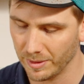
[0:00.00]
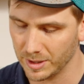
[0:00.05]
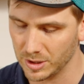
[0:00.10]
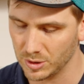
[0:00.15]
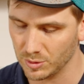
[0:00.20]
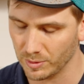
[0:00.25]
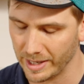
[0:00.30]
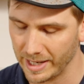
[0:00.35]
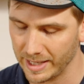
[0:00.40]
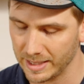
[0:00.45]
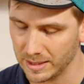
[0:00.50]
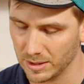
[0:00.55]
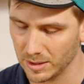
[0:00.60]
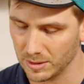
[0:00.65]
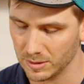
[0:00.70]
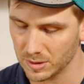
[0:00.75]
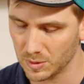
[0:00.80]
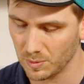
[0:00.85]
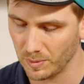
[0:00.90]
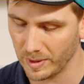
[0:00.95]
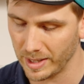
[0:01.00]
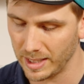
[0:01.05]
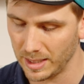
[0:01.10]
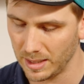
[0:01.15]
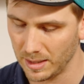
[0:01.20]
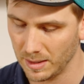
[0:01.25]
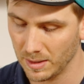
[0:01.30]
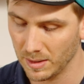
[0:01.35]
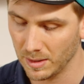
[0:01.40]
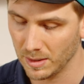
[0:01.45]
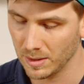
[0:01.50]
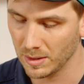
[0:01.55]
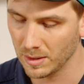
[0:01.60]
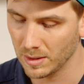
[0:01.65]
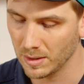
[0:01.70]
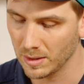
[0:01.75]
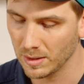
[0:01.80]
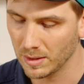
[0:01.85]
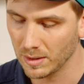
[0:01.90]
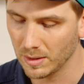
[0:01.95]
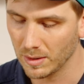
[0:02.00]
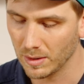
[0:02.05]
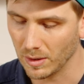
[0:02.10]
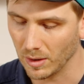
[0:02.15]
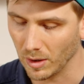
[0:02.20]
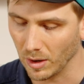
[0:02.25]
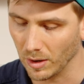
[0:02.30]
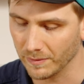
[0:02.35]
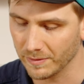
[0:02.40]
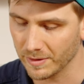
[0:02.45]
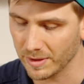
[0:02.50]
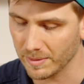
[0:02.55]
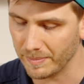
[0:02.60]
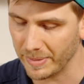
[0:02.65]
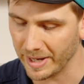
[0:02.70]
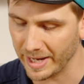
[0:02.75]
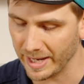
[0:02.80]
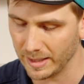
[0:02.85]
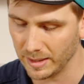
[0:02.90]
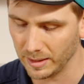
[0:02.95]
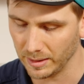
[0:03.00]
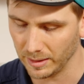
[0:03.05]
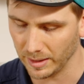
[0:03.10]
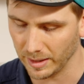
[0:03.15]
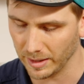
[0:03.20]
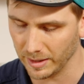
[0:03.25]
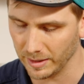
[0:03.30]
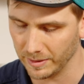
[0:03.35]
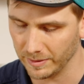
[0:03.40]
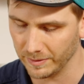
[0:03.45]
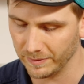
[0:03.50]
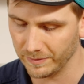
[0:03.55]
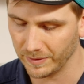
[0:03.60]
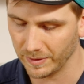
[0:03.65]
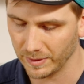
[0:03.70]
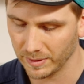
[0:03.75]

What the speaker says: the dry dose weight over the bed of